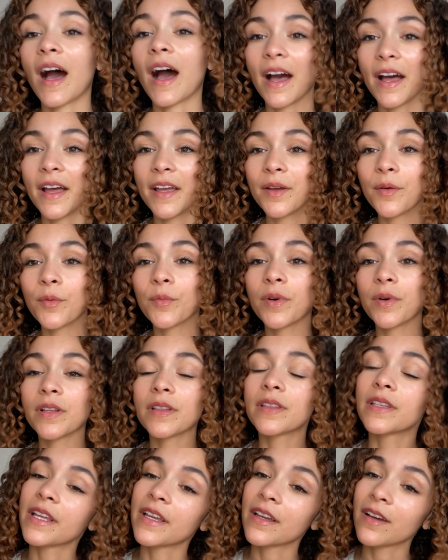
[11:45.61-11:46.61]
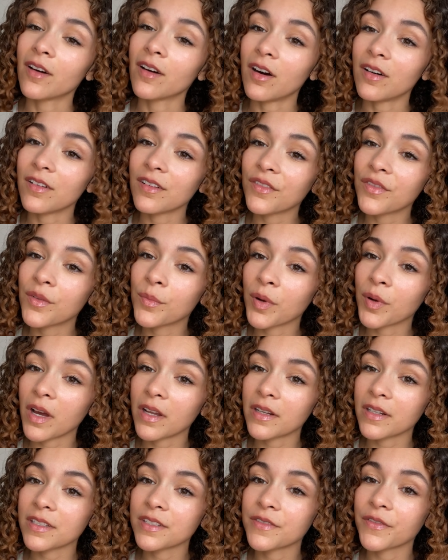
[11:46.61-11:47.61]
I will link all of the
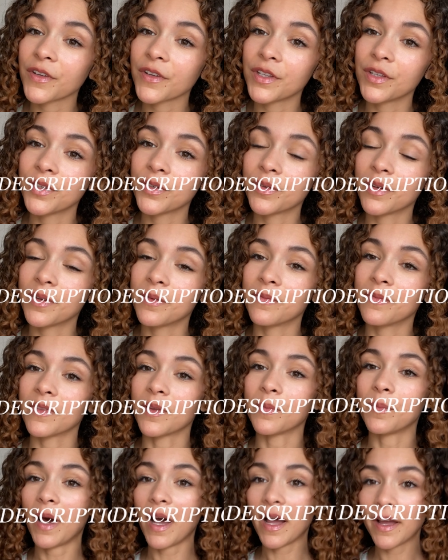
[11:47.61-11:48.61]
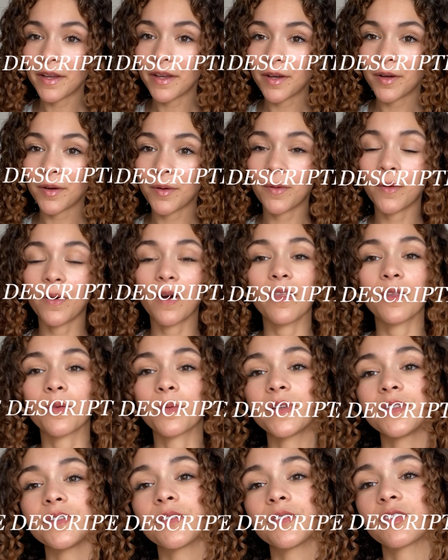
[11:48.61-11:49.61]
products for you in the bio.
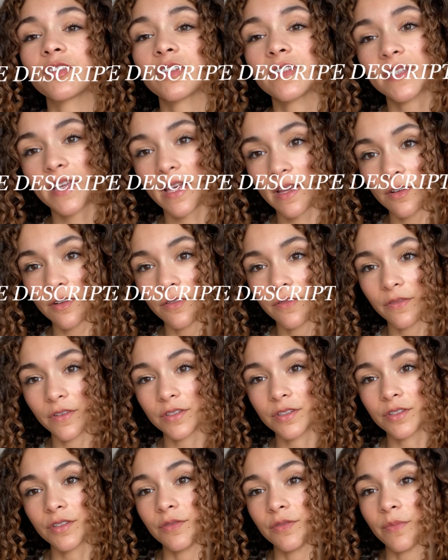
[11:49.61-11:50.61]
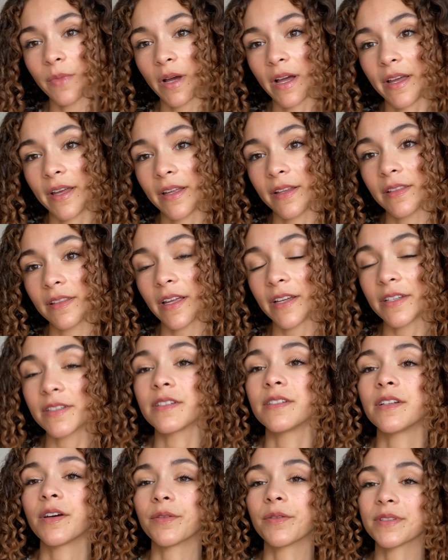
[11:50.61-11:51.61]
Otherwise, you can just head over to my like
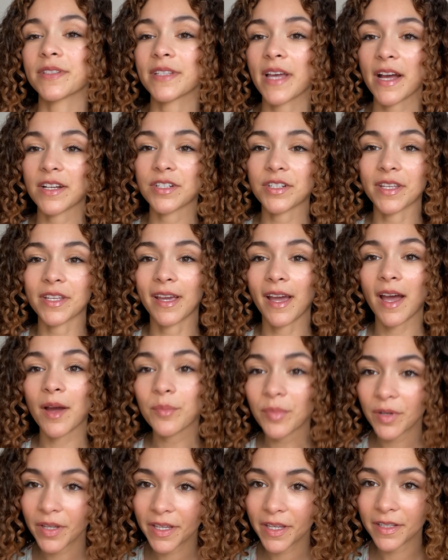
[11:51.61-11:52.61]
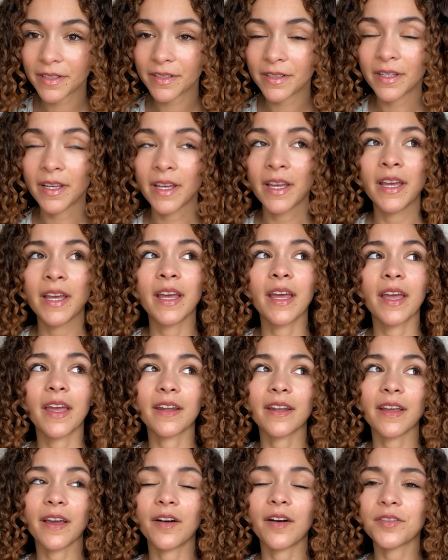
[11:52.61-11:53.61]
to know. It's Ashley Caprian.
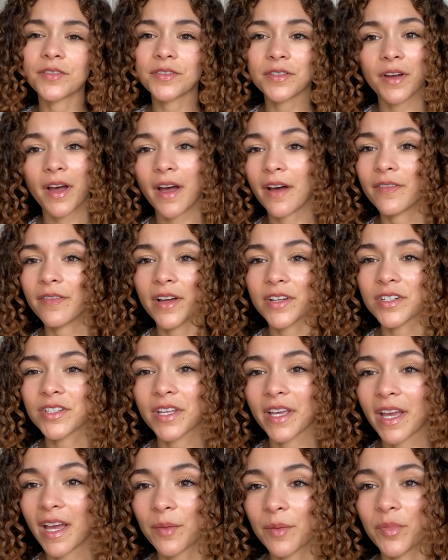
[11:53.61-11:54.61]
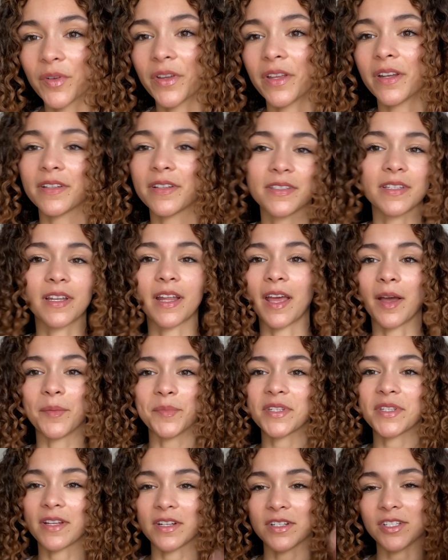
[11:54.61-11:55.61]
And I also have Ashley Caprian as an
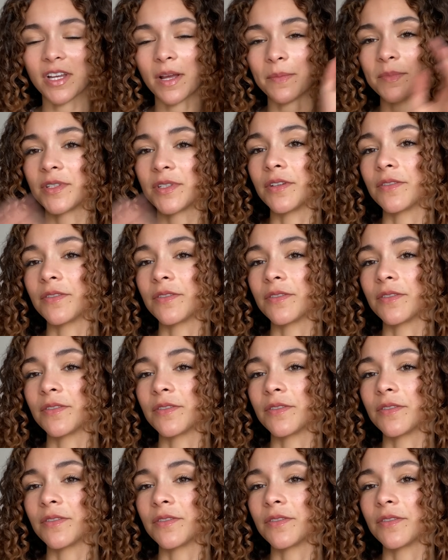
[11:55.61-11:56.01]
Amazon shop too.